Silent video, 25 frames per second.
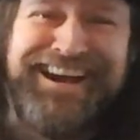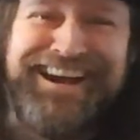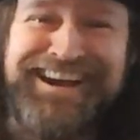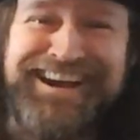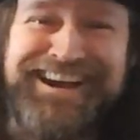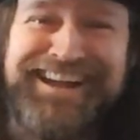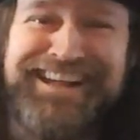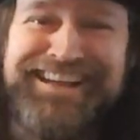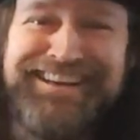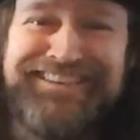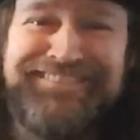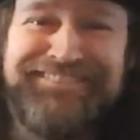
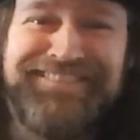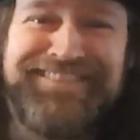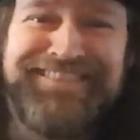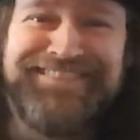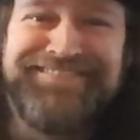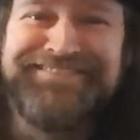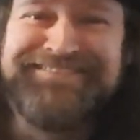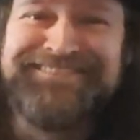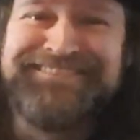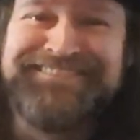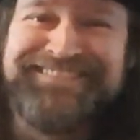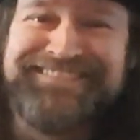Now,
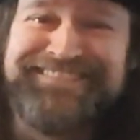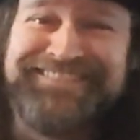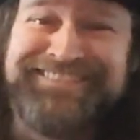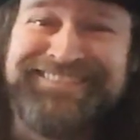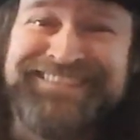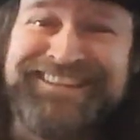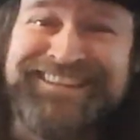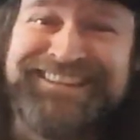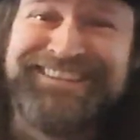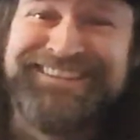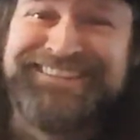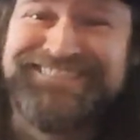
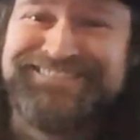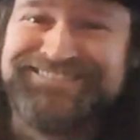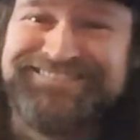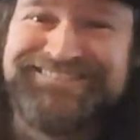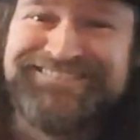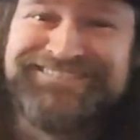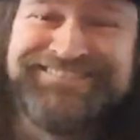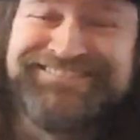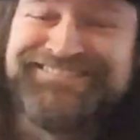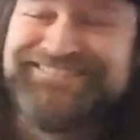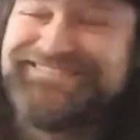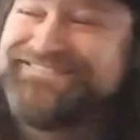you
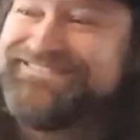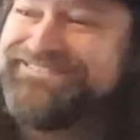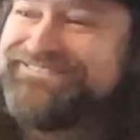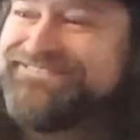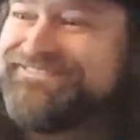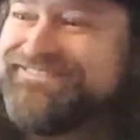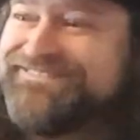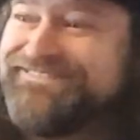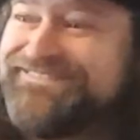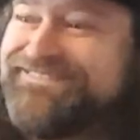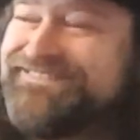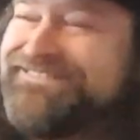know I love my
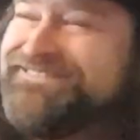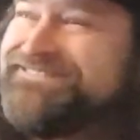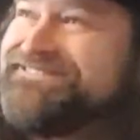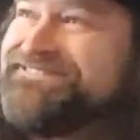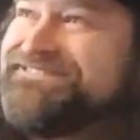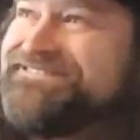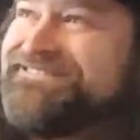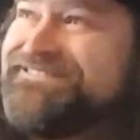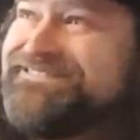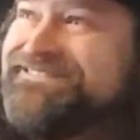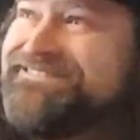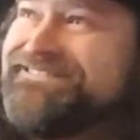guitars,
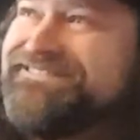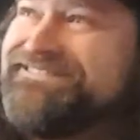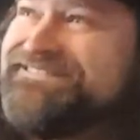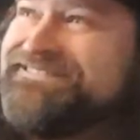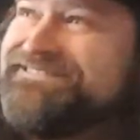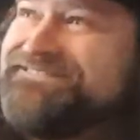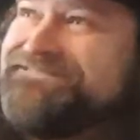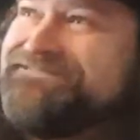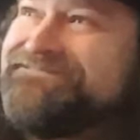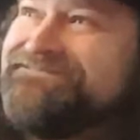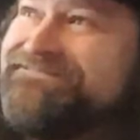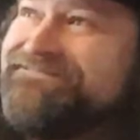and you know
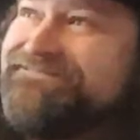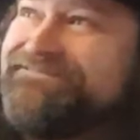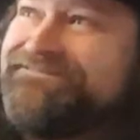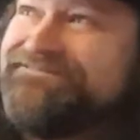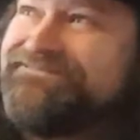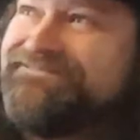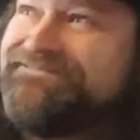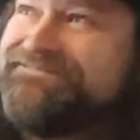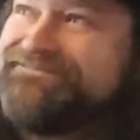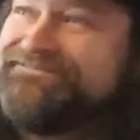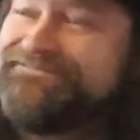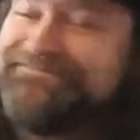I love
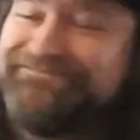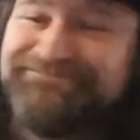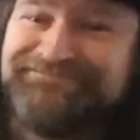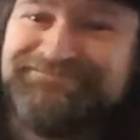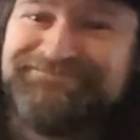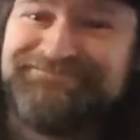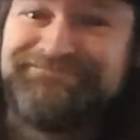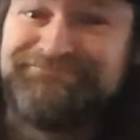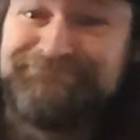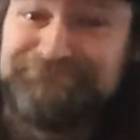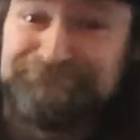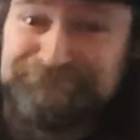certain brands.